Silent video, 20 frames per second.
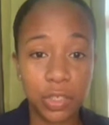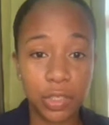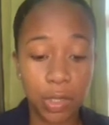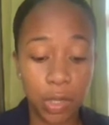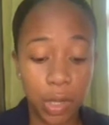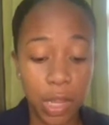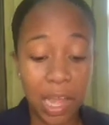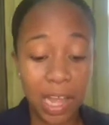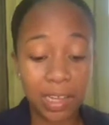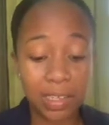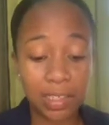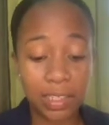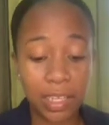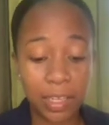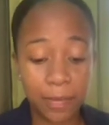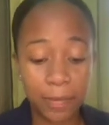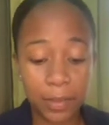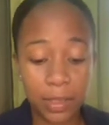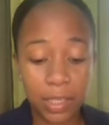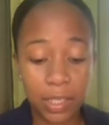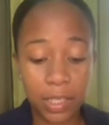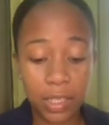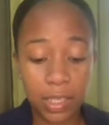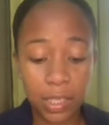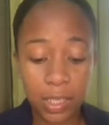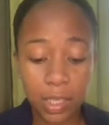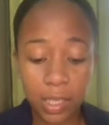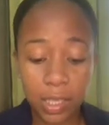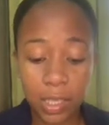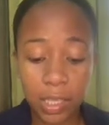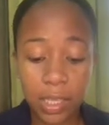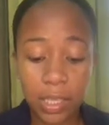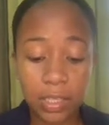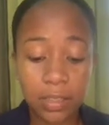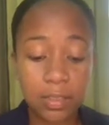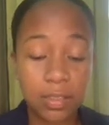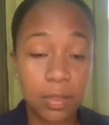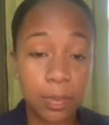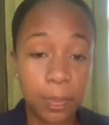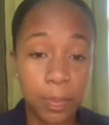or activity in
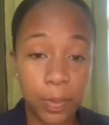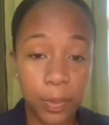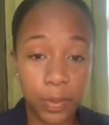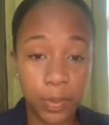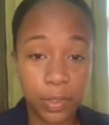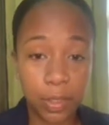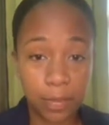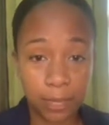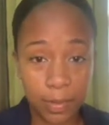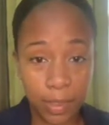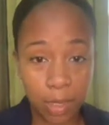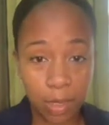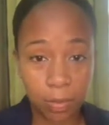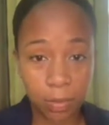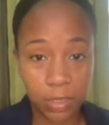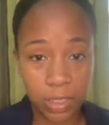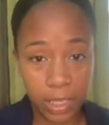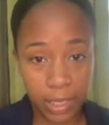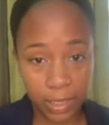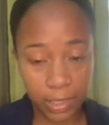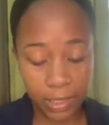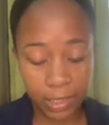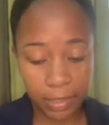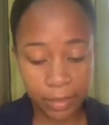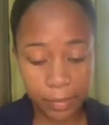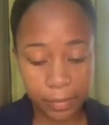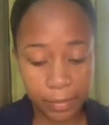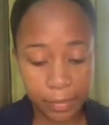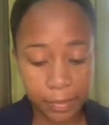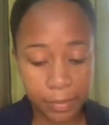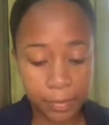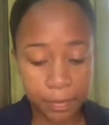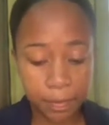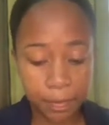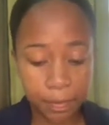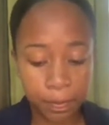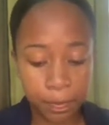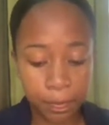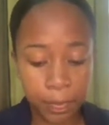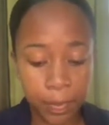support of the objectives,
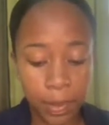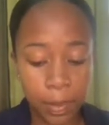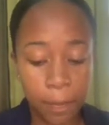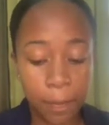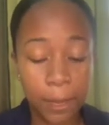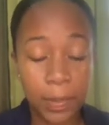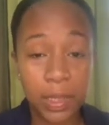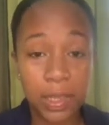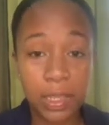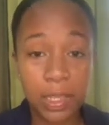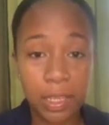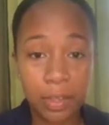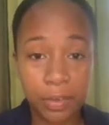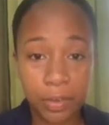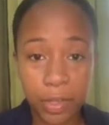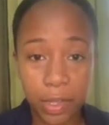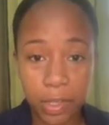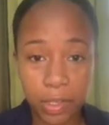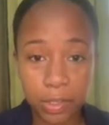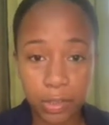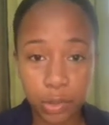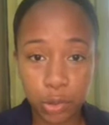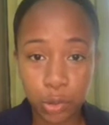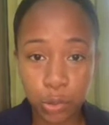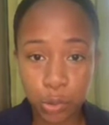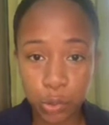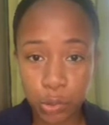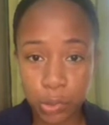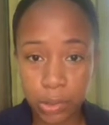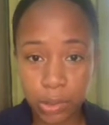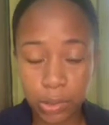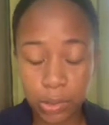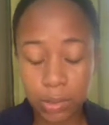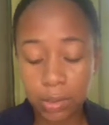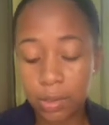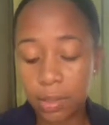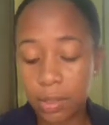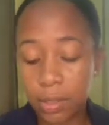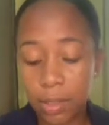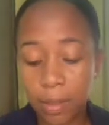materials used,
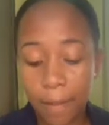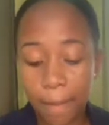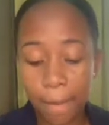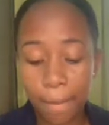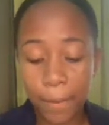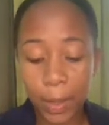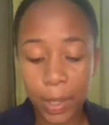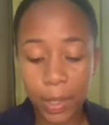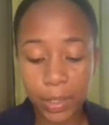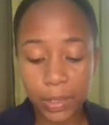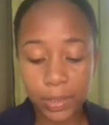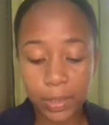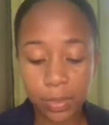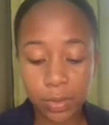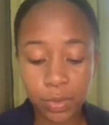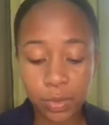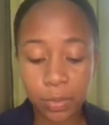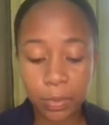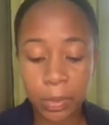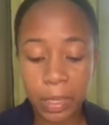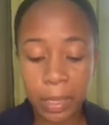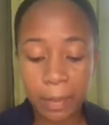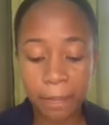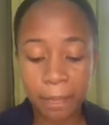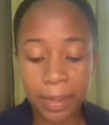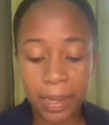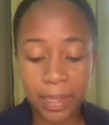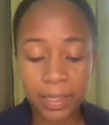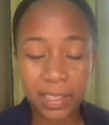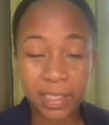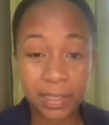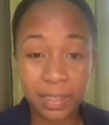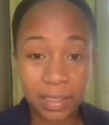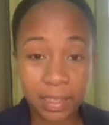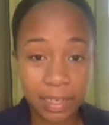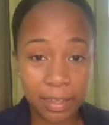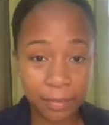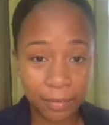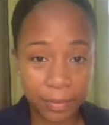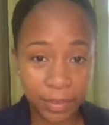persons who play a part in
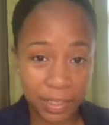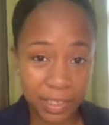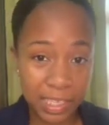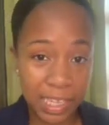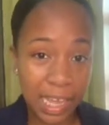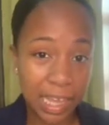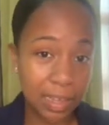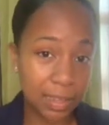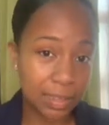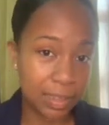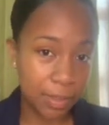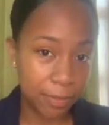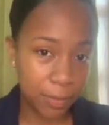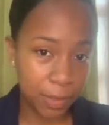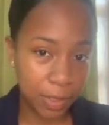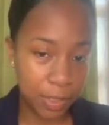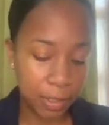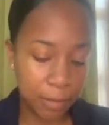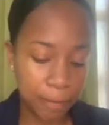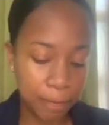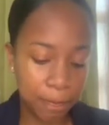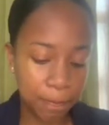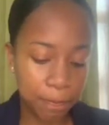delivering the activity,